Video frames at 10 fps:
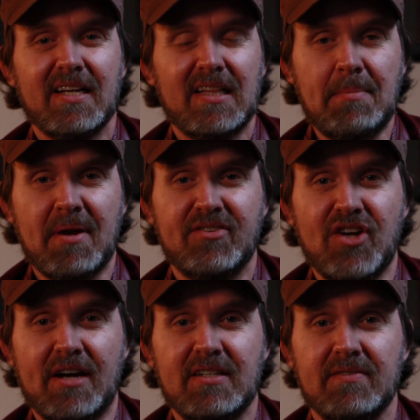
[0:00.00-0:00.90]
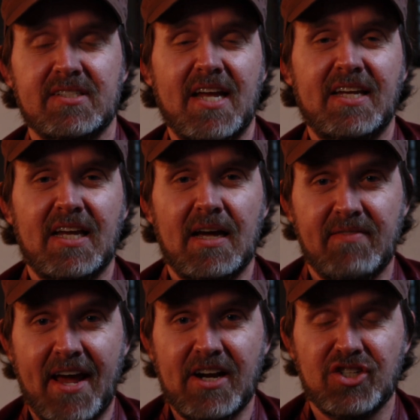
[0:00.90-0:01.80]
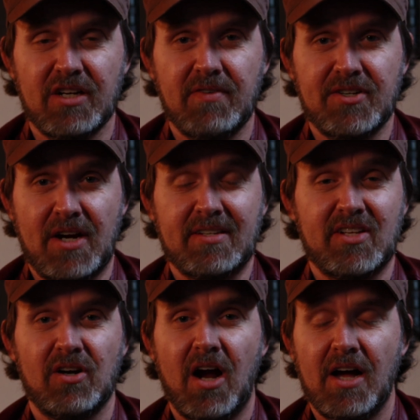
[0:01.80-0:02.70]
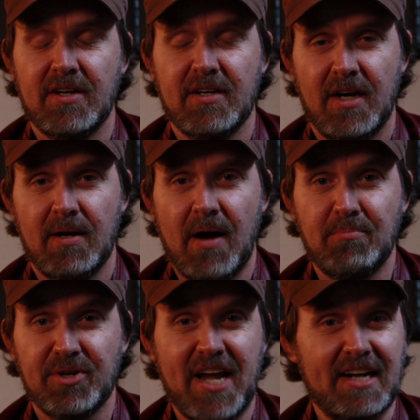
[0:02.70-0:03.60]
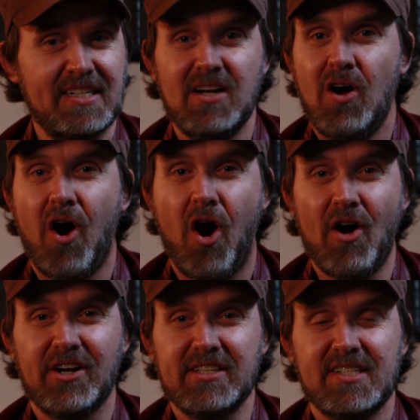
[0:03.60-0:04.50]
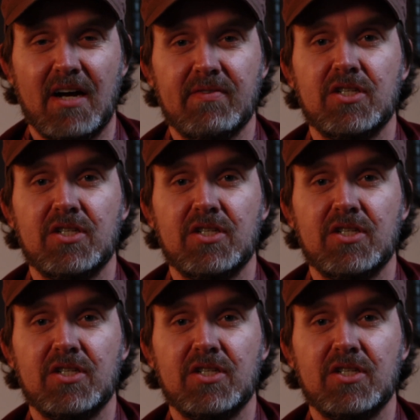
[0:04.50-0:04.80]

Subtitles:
claiming objectives, taking advantage of objectives that are unprotected, all that good stuff.